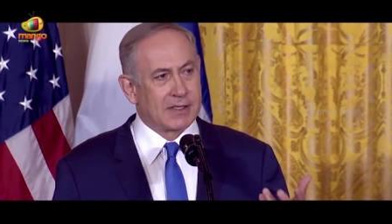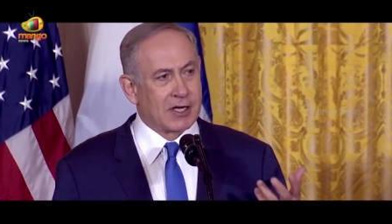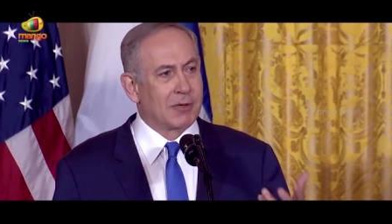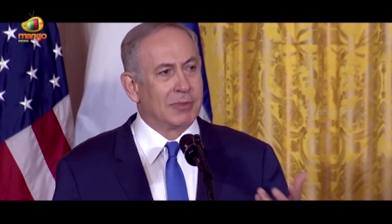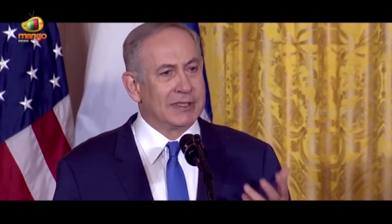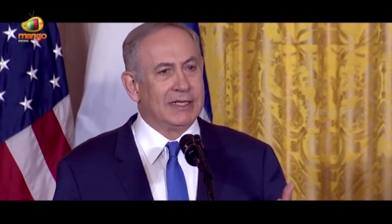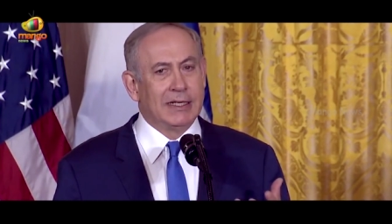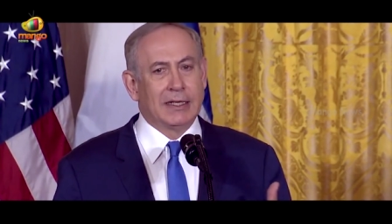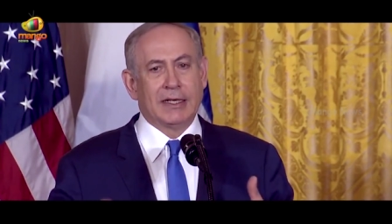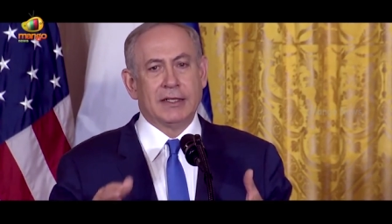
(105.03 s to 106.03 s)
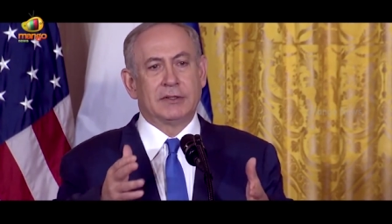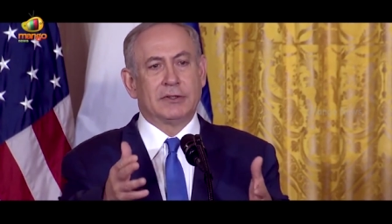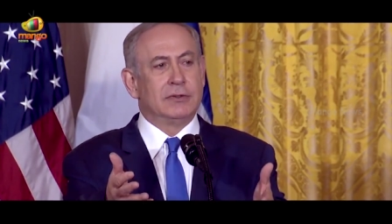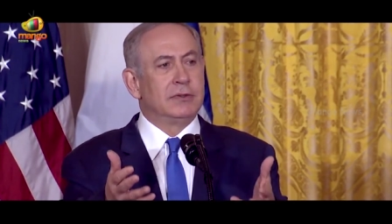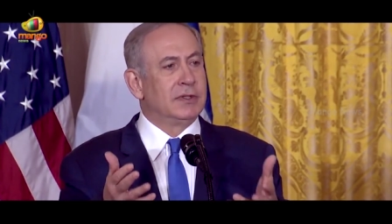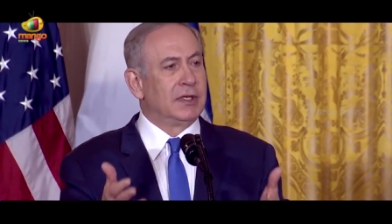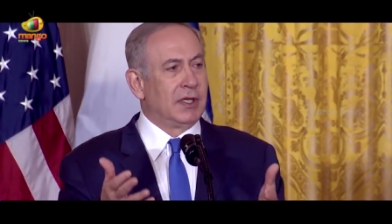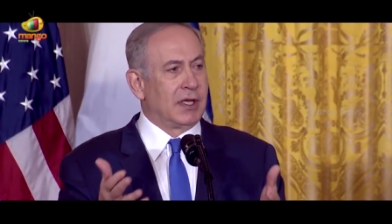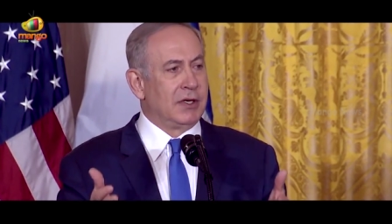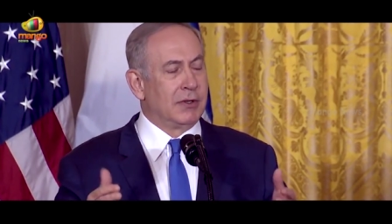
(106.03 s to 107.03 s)
terrible deal into
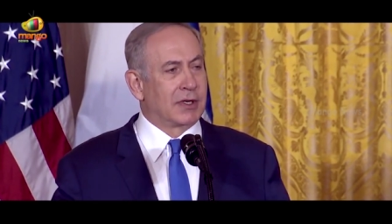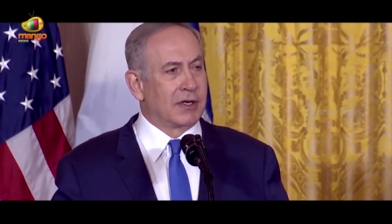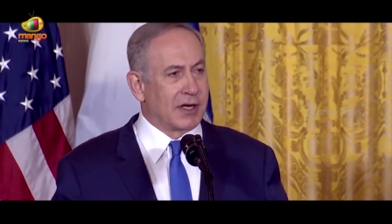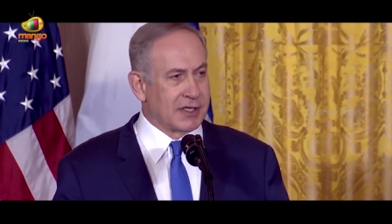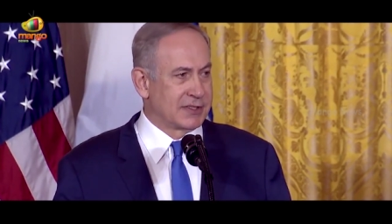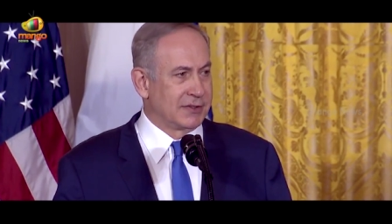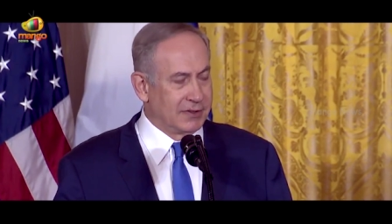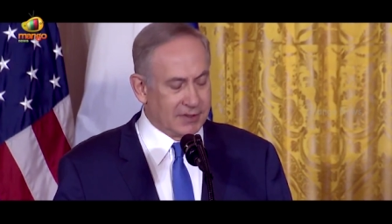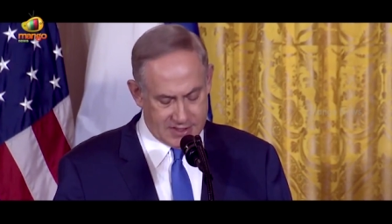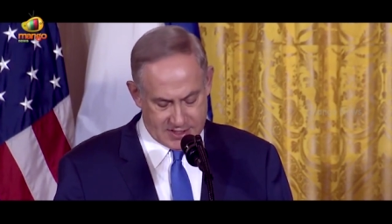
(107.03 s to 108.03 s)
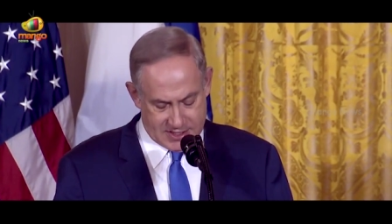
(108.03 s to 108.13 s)
a nuclear arsenal.